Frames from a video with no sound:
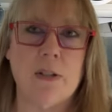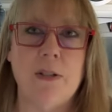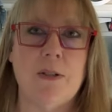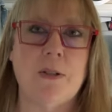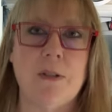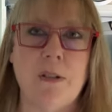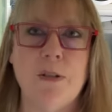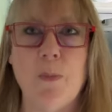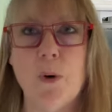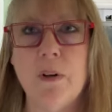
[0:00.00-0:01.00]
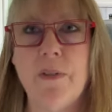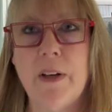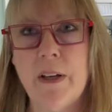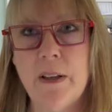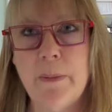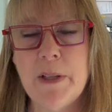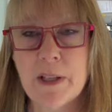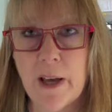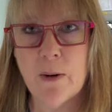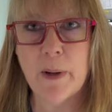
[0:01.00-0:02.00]
She's she's more of a let me
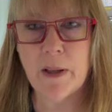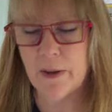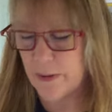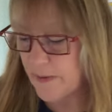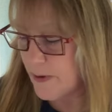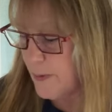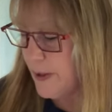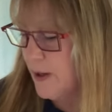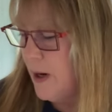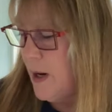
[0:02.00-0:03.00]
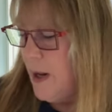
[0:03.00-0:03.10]
scatter my litter everywhere.